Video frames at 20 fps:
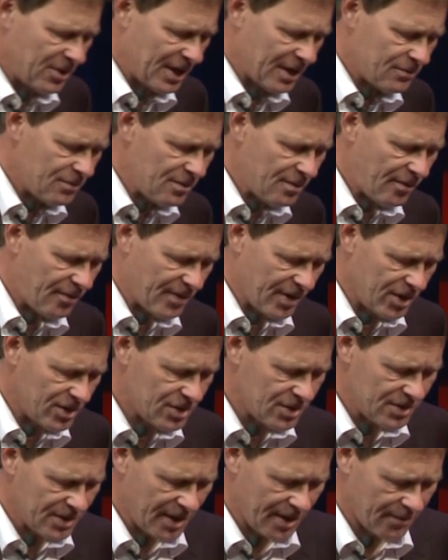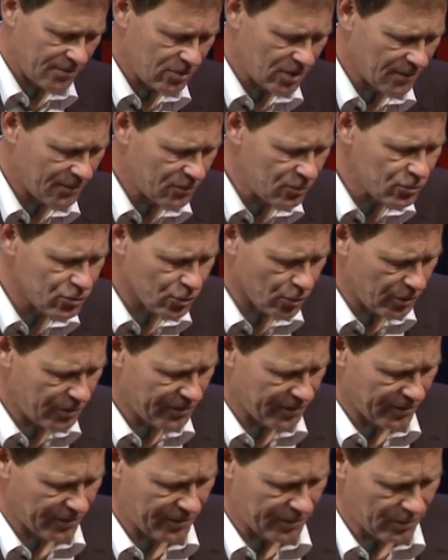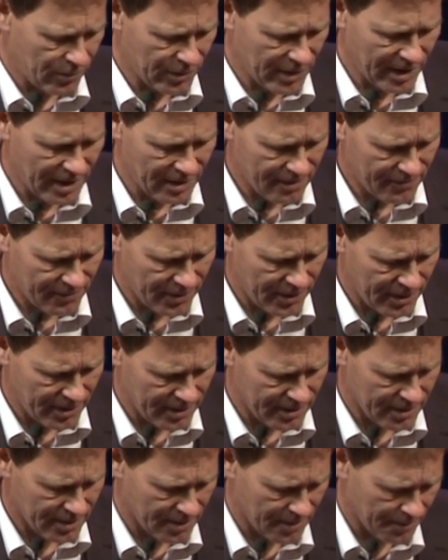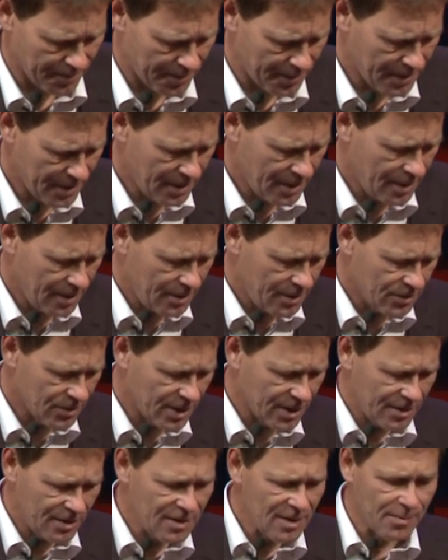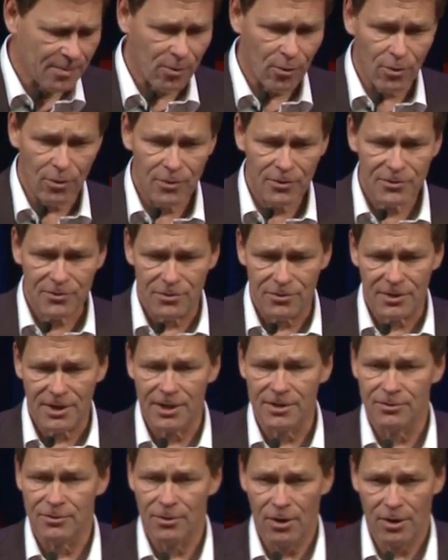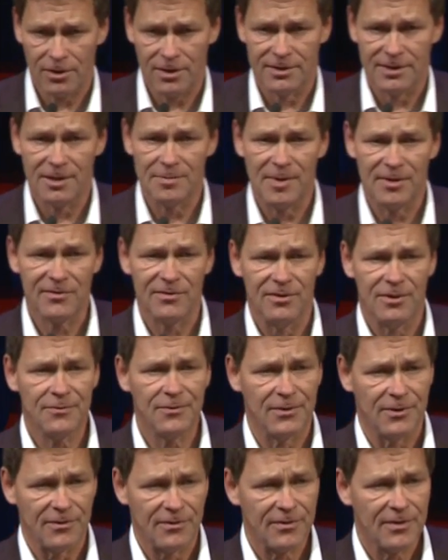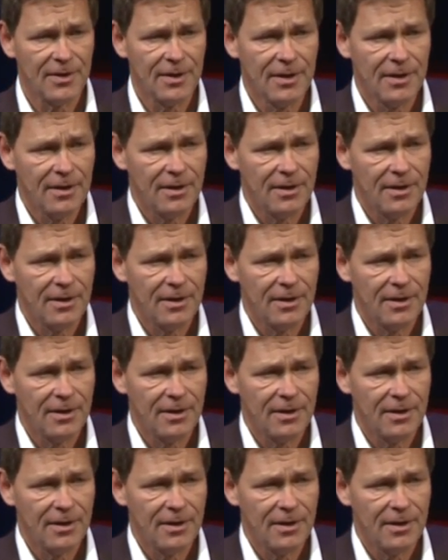When you get to the station, there you have two choices. You have a, um, you can either berth or you can dock, and that makes a difference.